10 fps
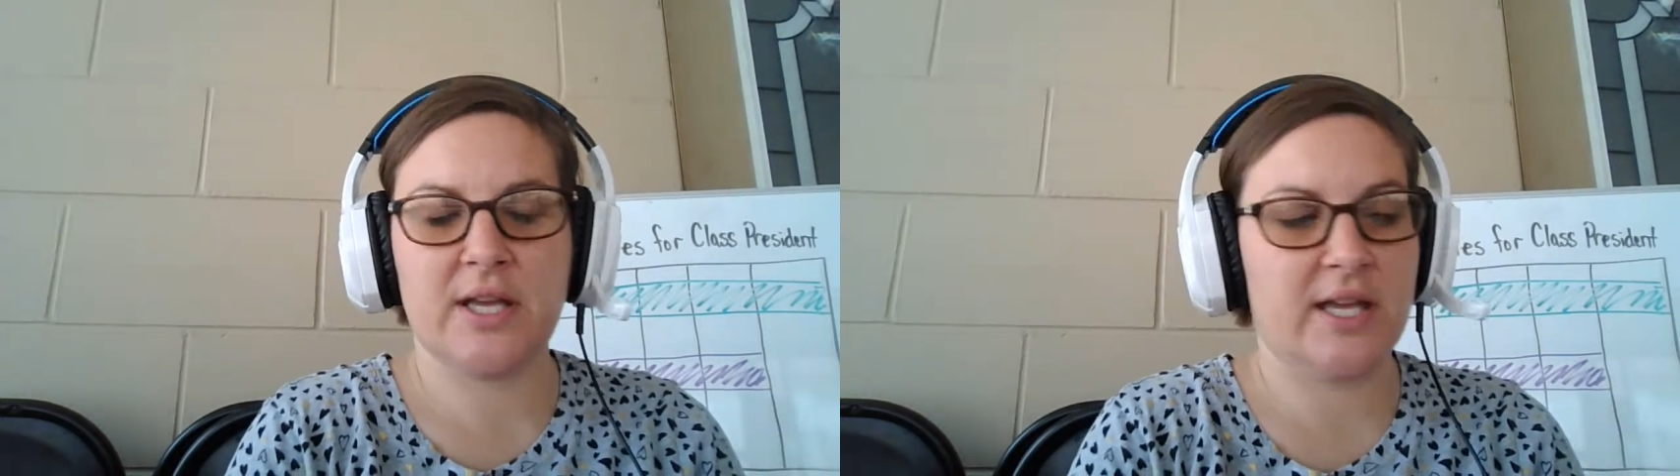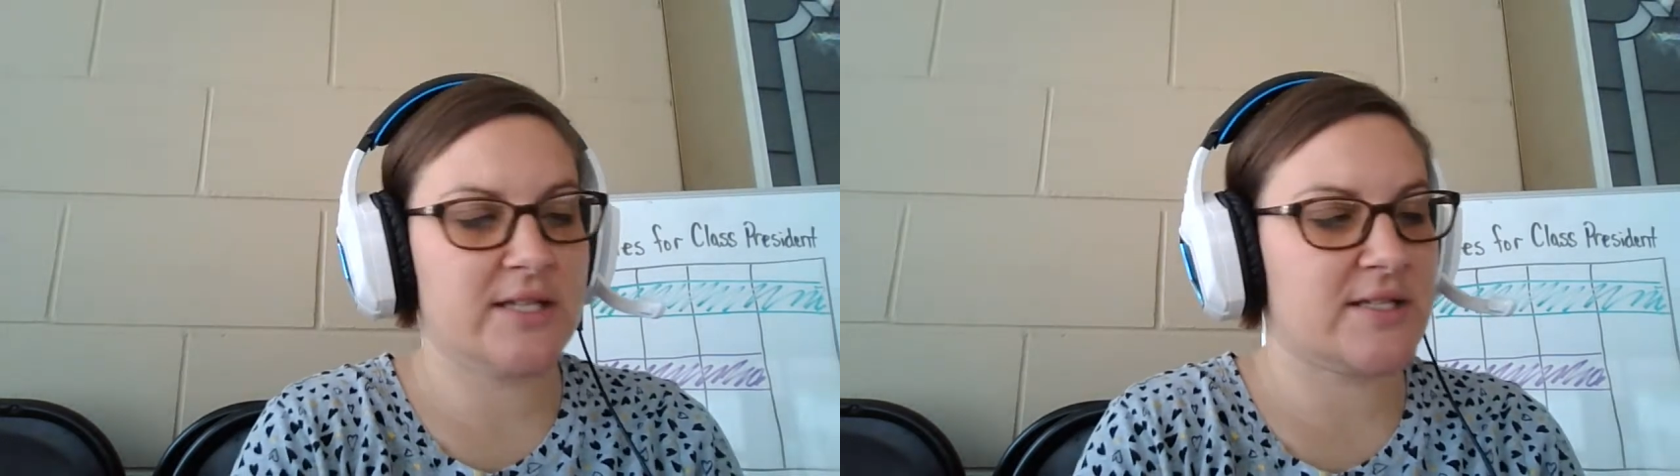
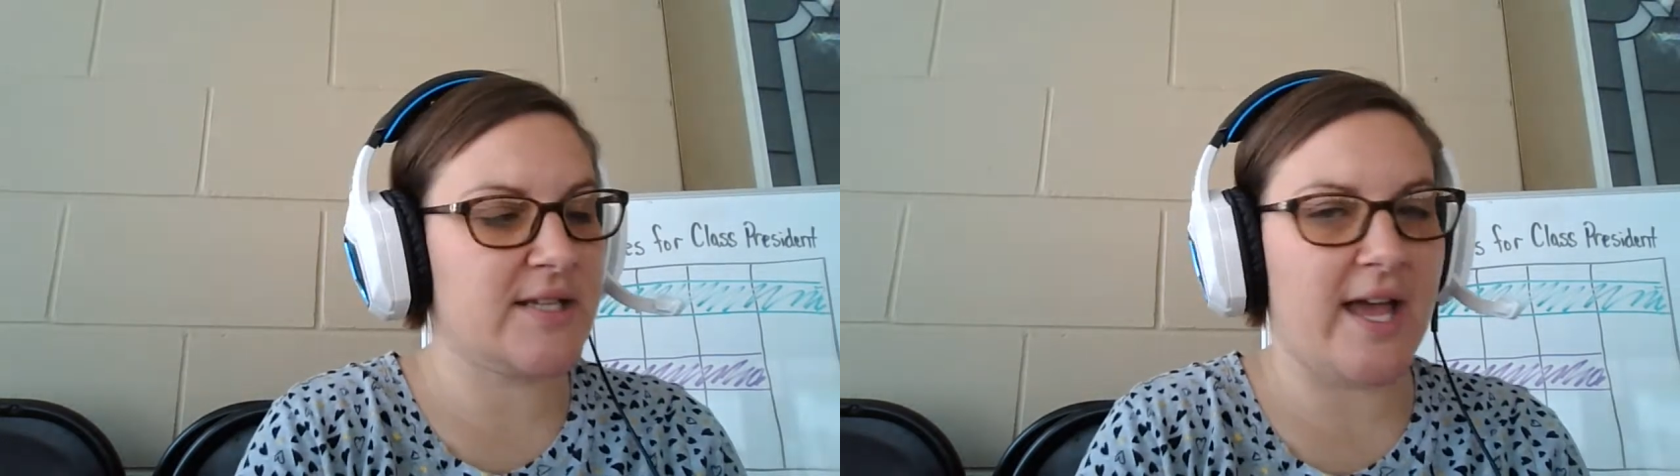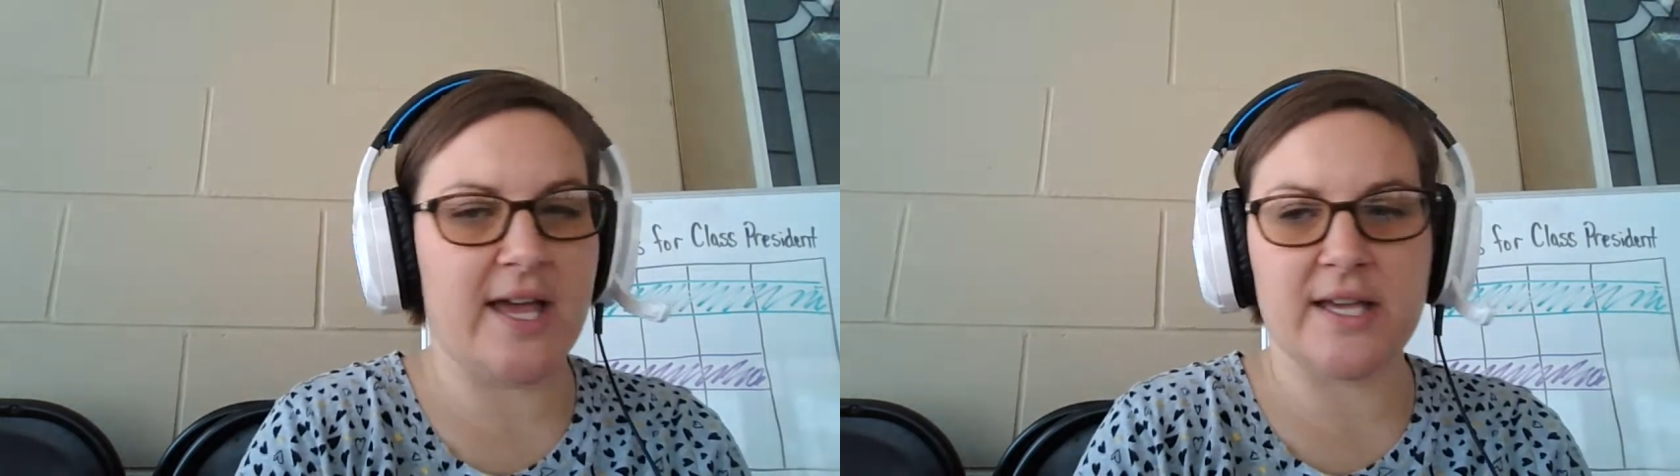it
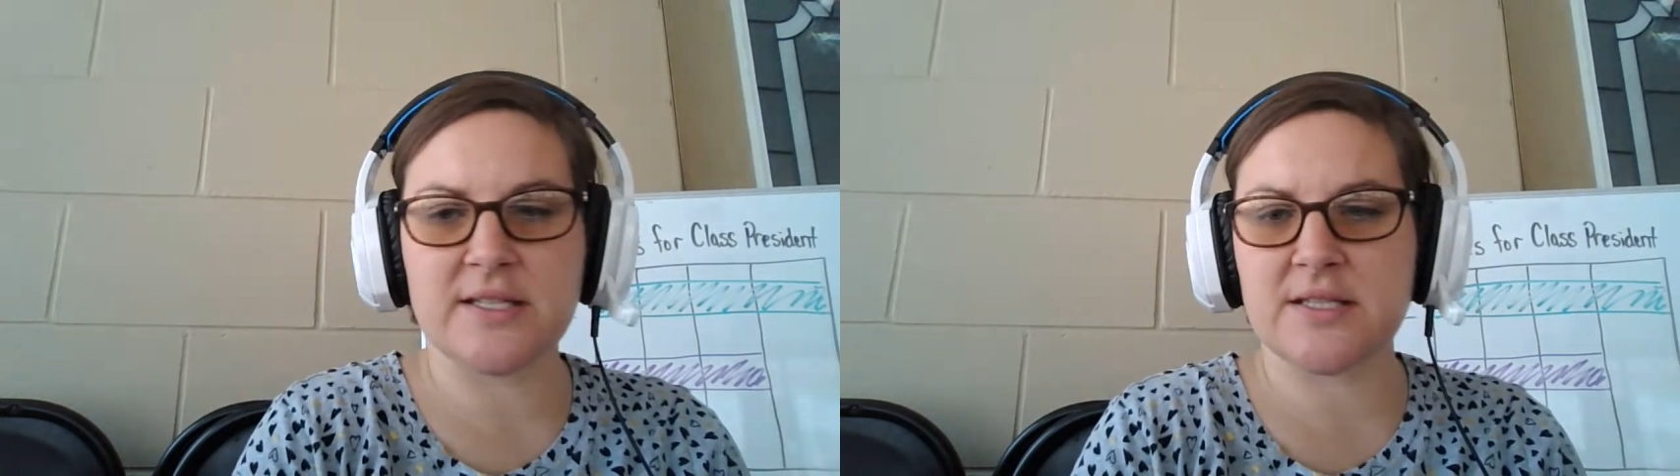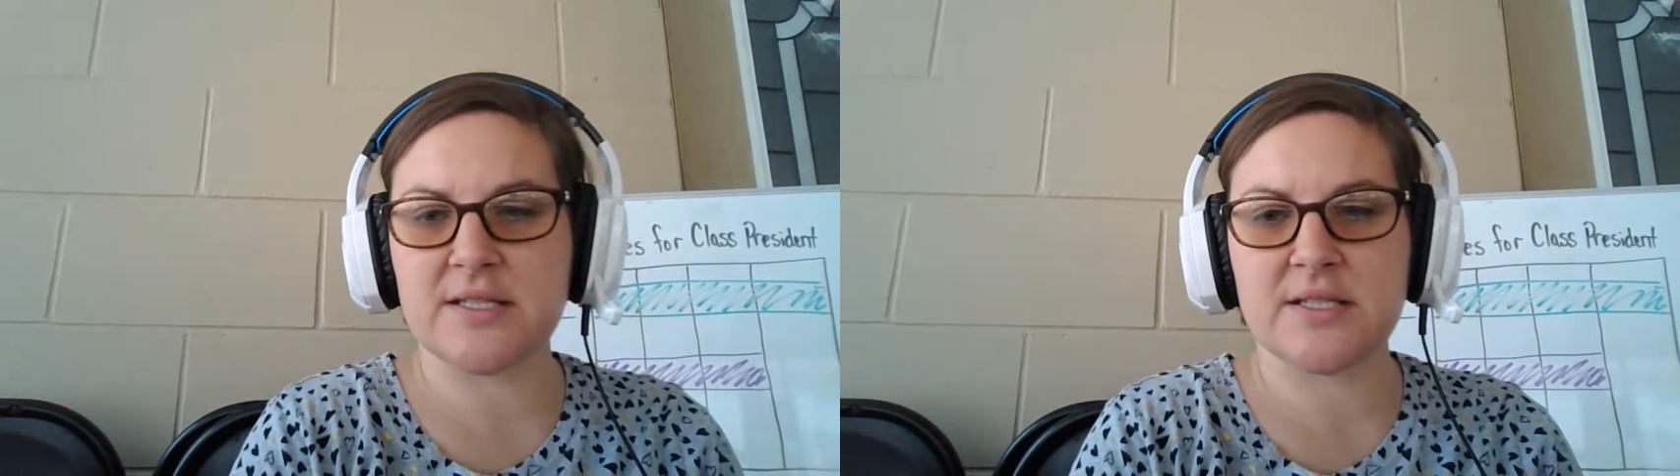
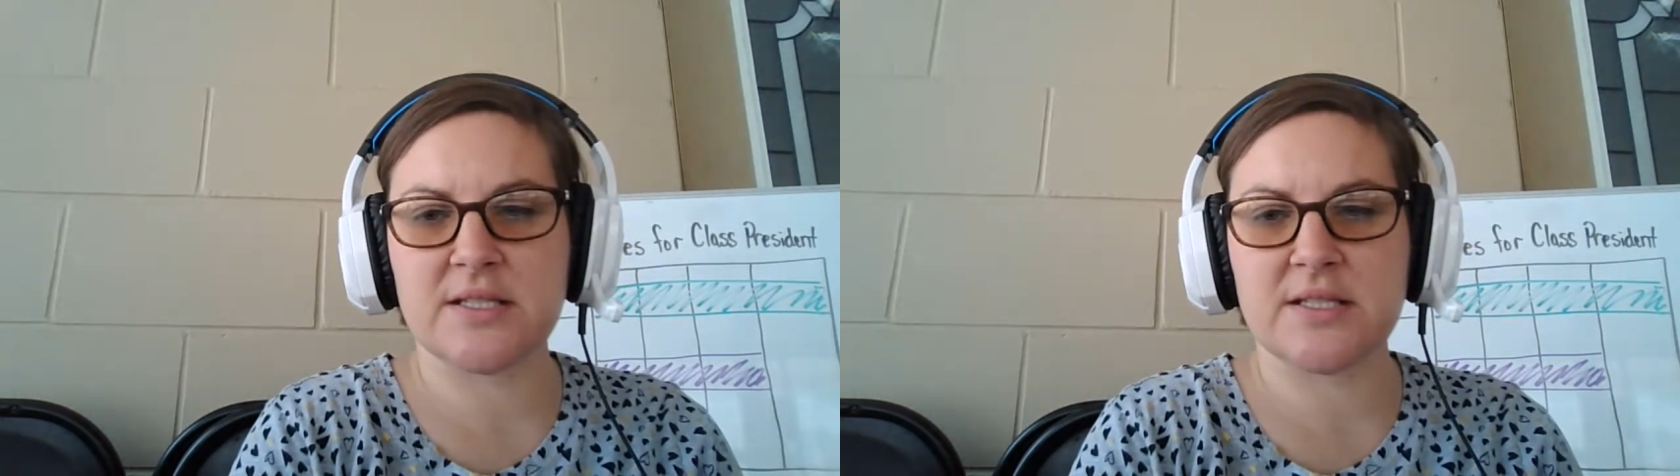says